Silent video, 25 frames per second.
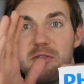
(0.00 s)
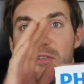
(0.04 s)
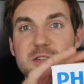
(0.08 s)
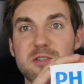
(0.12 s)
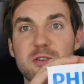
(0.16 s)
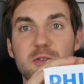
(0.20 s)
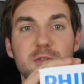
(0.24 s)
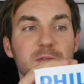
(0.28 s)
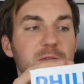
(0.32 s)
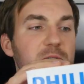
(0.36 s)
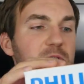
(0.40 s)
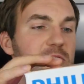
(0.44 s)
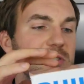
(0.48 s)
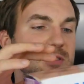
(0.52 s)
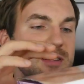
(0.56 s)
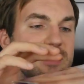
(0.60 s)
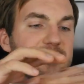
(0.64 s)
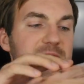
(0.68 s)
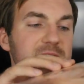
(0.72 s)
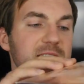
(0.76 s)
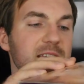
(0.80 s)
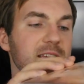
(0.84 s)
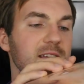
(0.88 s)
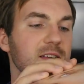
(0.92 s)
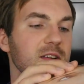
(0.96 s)
So first
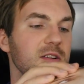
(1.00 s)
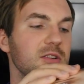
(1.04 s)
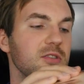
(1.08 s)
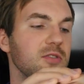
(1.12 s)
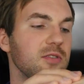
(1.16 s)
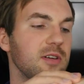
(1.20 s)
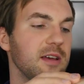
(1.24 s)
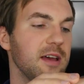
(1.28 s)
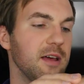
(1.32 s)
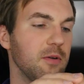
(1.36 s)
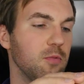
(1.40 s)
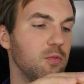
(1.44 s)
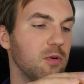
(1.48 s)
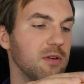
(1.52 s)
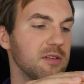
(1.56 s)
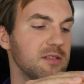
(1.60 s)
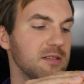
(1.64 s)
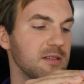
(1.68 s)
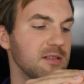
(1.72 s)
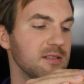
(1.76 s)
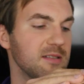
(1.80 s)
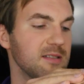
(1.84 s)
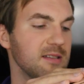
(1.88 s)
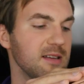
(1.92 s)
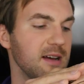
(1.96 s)
let's take a look at what's
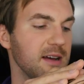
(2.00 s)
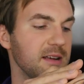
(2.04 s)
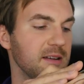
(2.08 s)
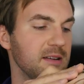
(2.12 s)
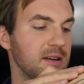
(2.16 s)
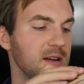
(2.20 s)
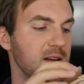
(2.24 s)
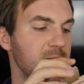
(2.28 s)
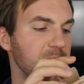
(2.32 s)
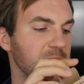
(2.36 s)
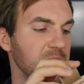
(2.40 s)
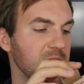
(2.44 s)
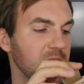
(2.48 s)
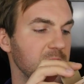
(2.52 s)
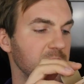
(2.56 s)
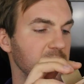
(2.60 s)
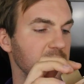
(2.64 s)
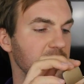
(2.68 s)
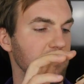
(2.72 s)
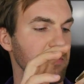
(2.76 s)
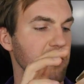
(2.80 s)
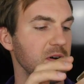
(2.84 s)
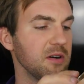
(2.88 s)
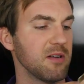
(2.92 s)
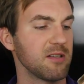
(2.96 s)
inside
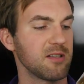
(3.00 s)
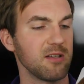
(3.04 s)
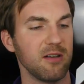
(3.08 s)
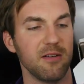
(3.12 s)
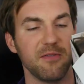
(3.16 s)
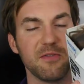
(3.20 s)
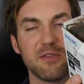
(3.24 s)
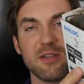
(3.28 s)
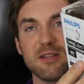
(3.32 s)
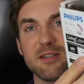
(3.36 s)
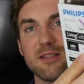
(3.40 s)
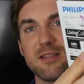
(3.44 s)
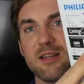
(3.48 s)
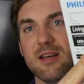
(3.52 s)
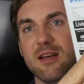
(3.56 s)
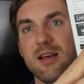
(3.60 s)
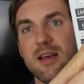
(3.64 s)
the box of this